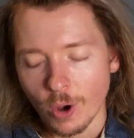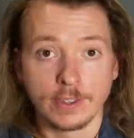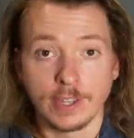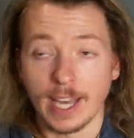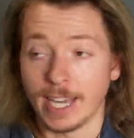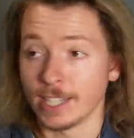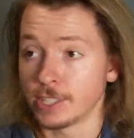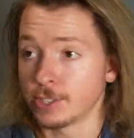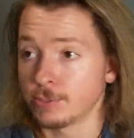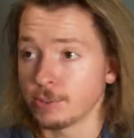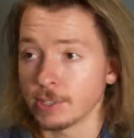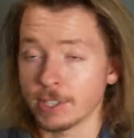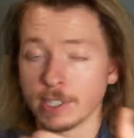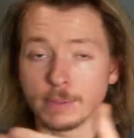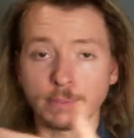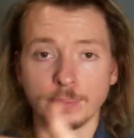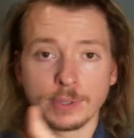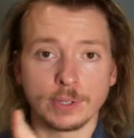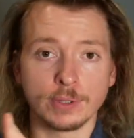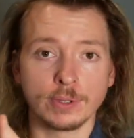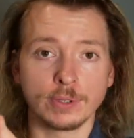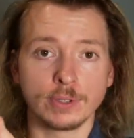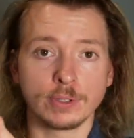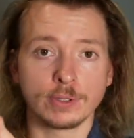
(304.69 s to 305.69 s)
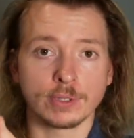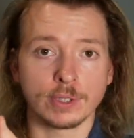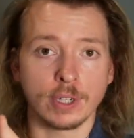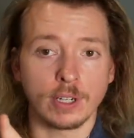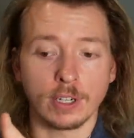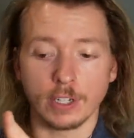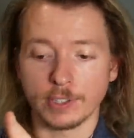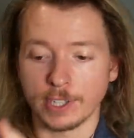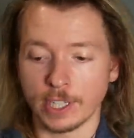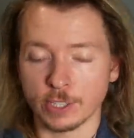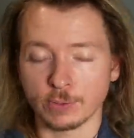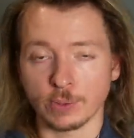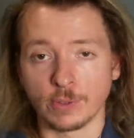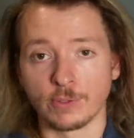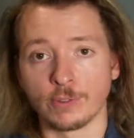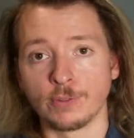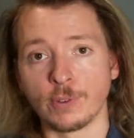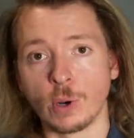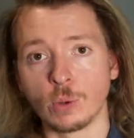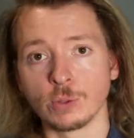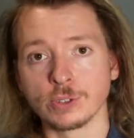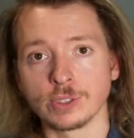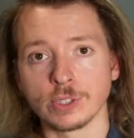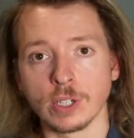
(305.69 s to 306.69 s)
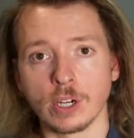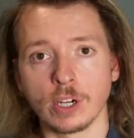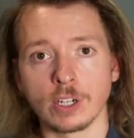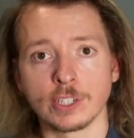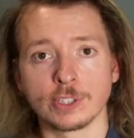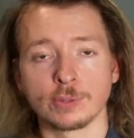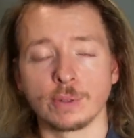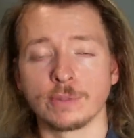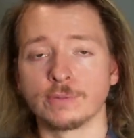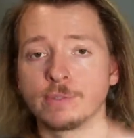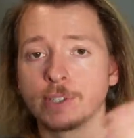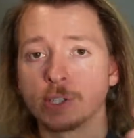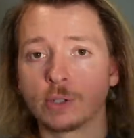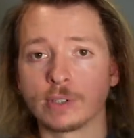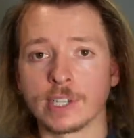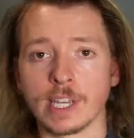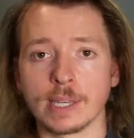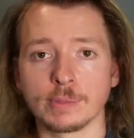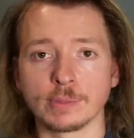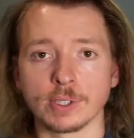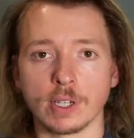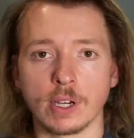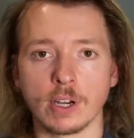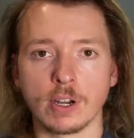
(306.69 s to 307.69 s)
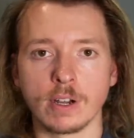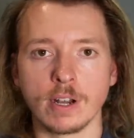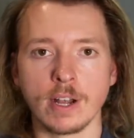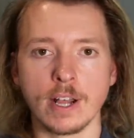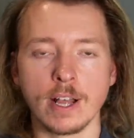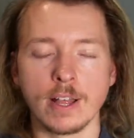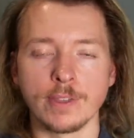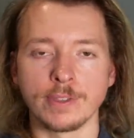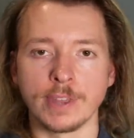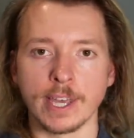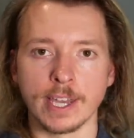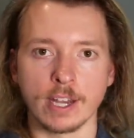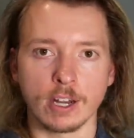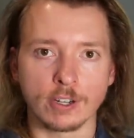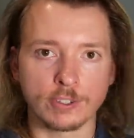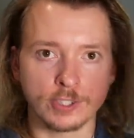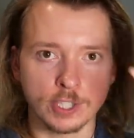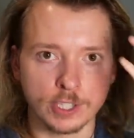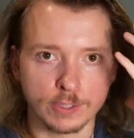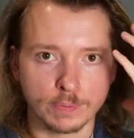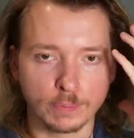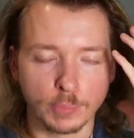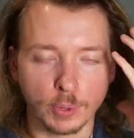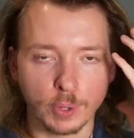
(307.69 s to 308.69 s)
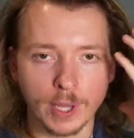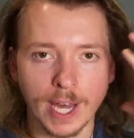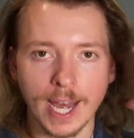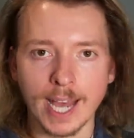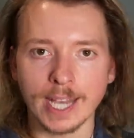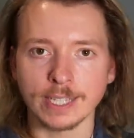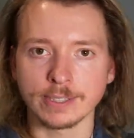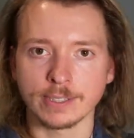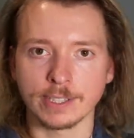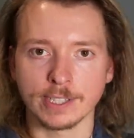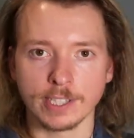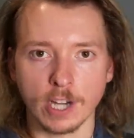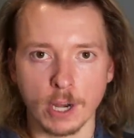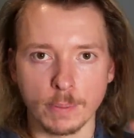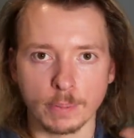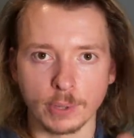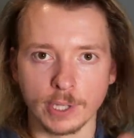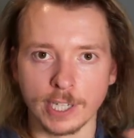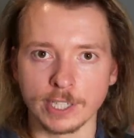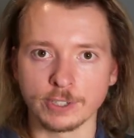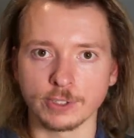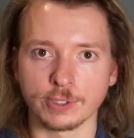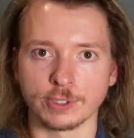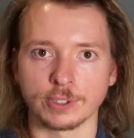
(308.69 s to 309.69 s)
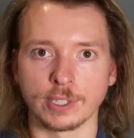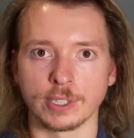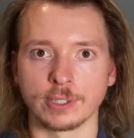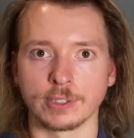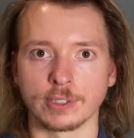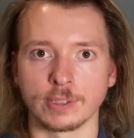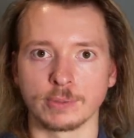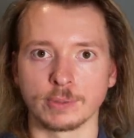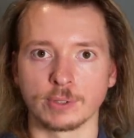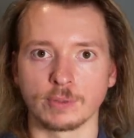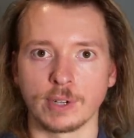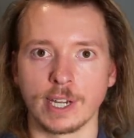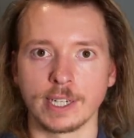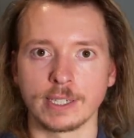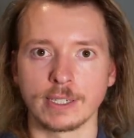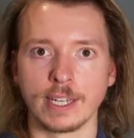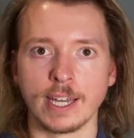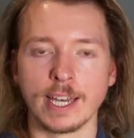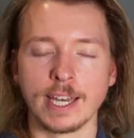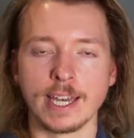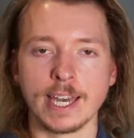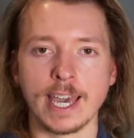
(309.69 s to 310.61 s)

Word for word: That's what computers are. That's what phones are. That's what video games are. They are just blasting our pleasure systems, right?